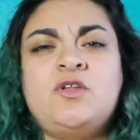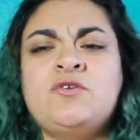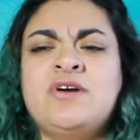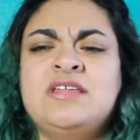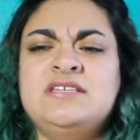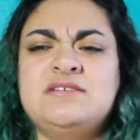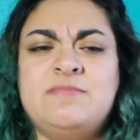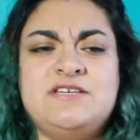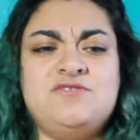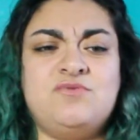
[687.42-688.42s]
or at least it
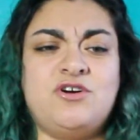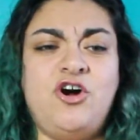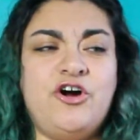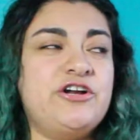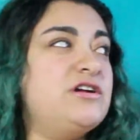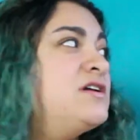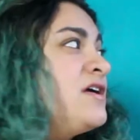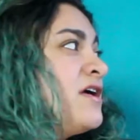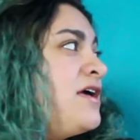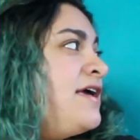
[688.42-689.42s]
makes you work harder.
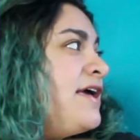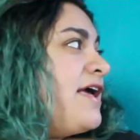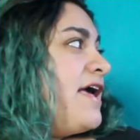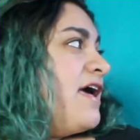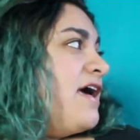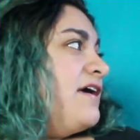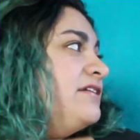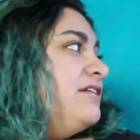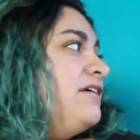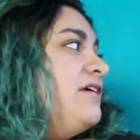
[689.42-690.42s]

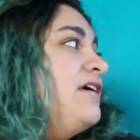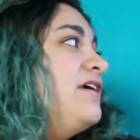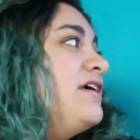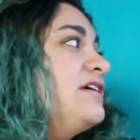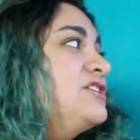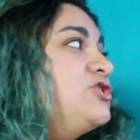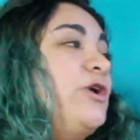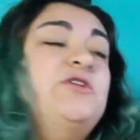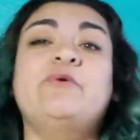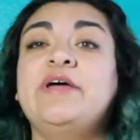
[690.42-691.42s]
And so
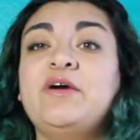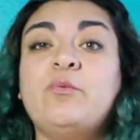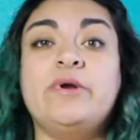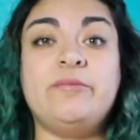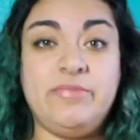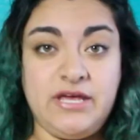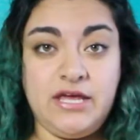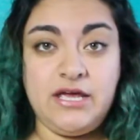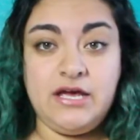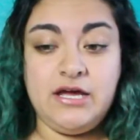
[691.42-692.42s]
I knew I didn't want to
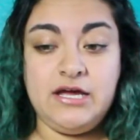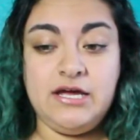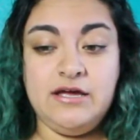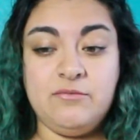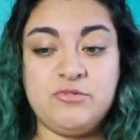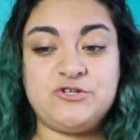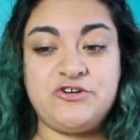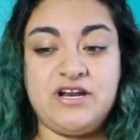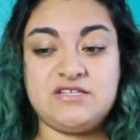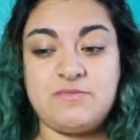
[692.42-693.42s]
be
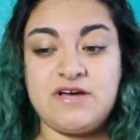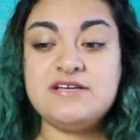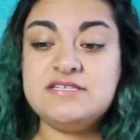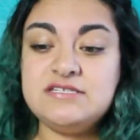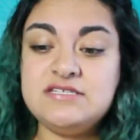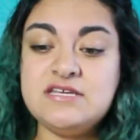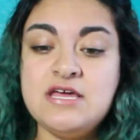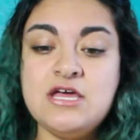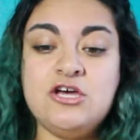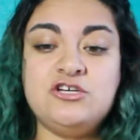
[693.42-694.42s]
portrayed as my cousins.
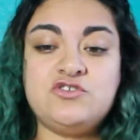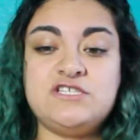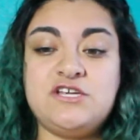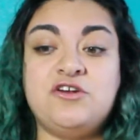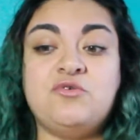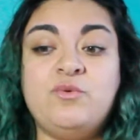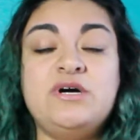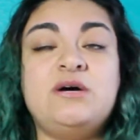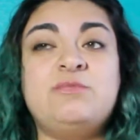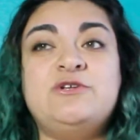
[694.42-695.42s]
So I said, you know
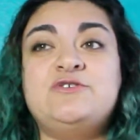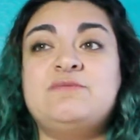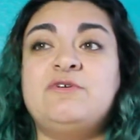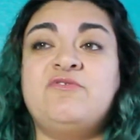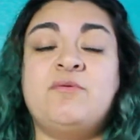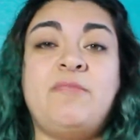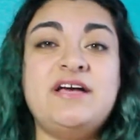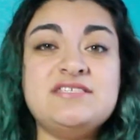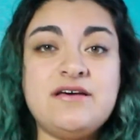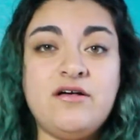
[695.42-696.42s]
what, I'm gonna do something for
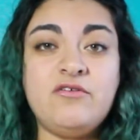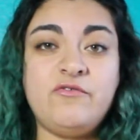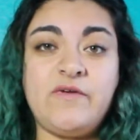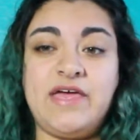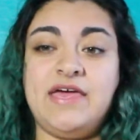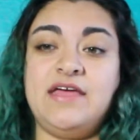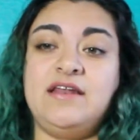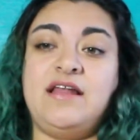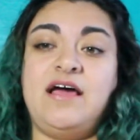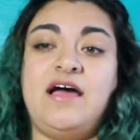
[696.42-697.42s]
myself,
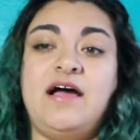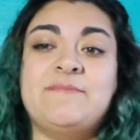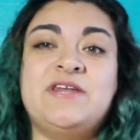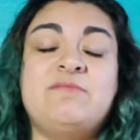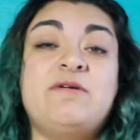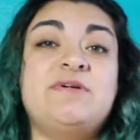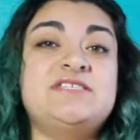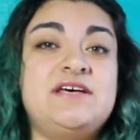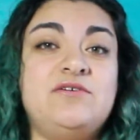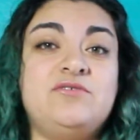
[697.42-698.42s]
and I'm gonna make
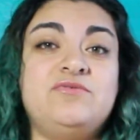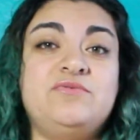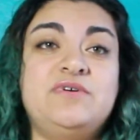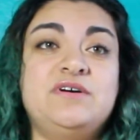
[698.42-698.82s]
myself